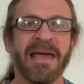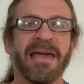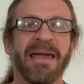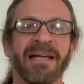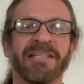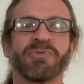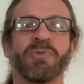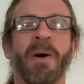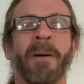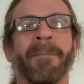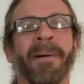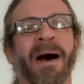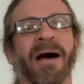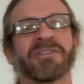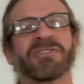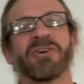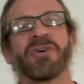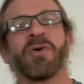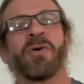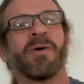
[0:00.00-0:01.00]
It's what a
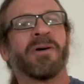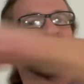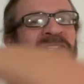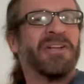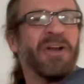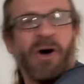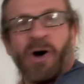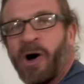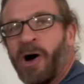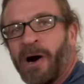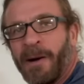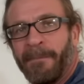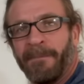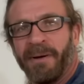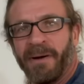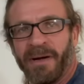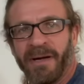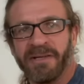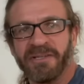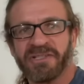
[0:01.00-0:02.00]
boxer calls an arm
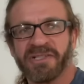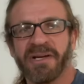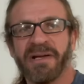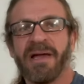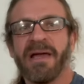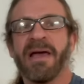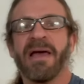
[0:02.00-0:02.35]
punch.